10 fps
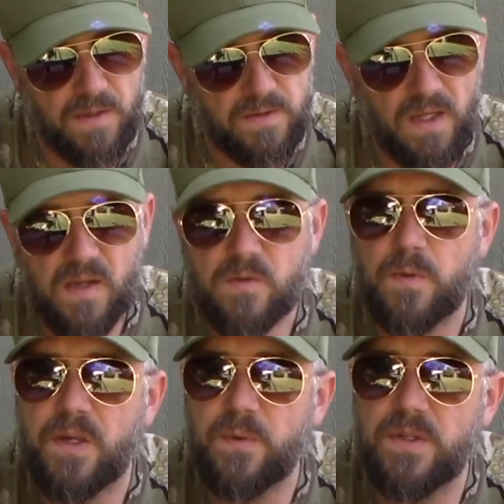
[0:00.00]
Last
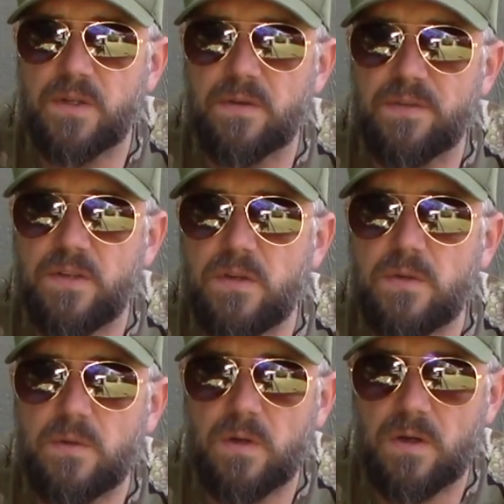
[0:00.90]
week we did a
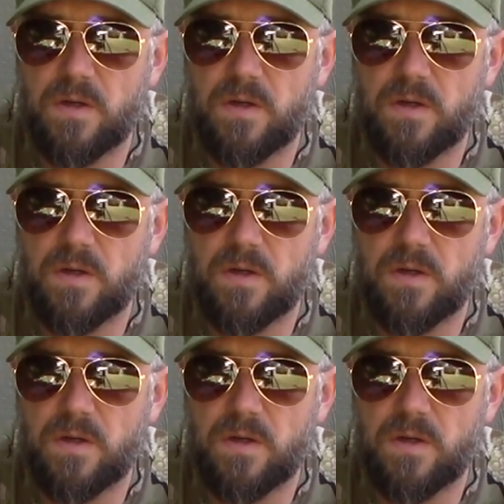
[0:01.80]
review